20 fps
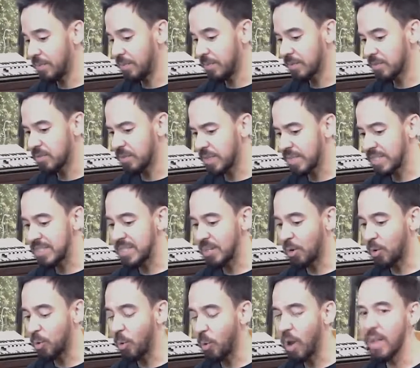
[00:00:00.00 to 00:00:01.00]
So the
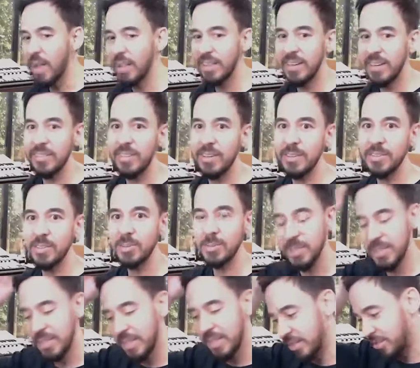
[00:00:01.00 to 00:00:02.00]
quality of those is
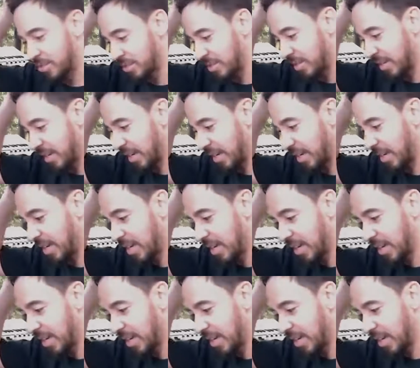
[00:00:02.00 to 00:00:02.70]
really interesting